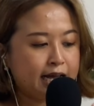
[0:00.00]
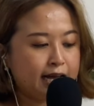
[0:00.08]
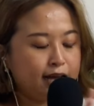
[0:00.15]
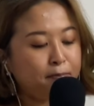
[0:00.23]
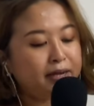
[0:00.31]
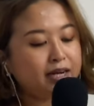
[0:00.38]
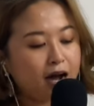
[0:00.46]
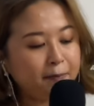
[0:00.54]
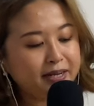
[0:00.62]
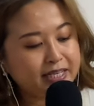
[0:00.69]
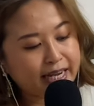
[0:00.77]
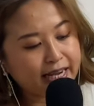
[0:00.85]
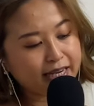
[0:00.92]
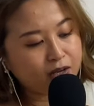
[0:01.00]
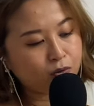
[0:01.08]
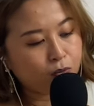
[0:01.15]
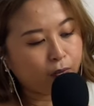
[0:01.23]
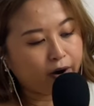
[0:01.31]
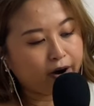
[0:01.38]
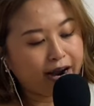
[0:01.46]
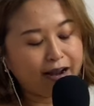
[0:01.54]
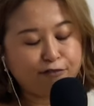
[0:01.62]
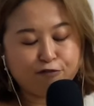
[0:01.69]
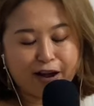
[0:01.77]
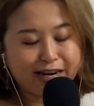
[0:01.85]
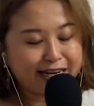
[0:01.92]
It may come a day where I
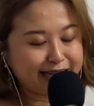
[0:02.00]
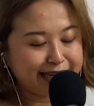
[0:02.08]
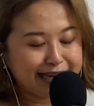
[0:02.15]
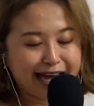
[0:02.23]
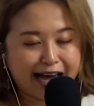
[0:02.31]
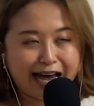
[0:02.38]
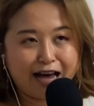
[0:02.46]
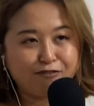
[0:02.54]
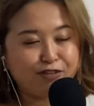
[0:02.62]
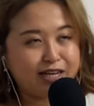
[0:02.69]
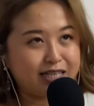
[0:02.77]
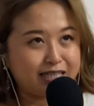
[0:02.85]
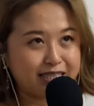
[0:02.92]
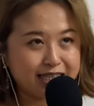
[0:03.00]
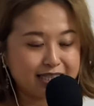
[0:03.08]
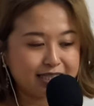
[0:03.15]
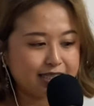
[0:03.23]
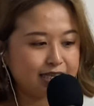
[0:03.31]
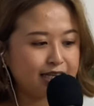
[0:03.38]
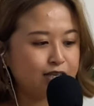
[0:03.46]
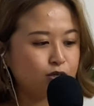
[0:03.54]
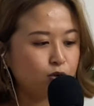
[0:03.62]
finally have an assistant